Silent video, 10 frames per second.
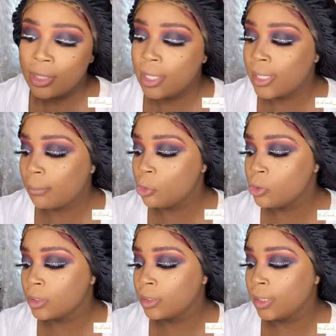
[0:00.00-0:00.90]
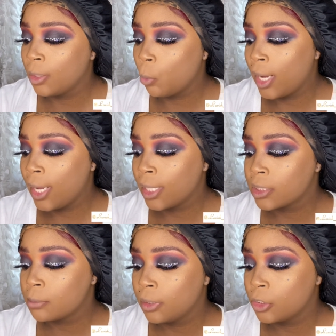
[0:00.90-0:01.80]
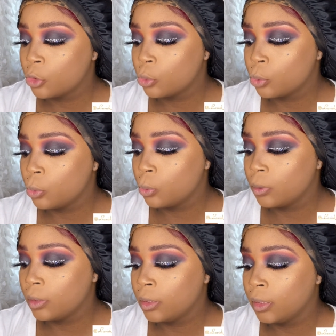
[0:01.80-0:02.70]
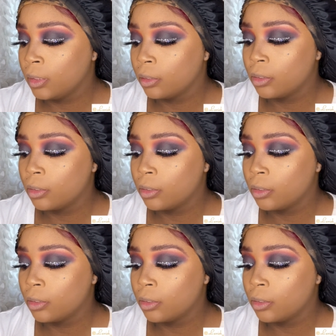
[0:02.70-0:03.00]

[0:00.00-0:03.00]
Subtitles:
And I'm using the NYX pencil in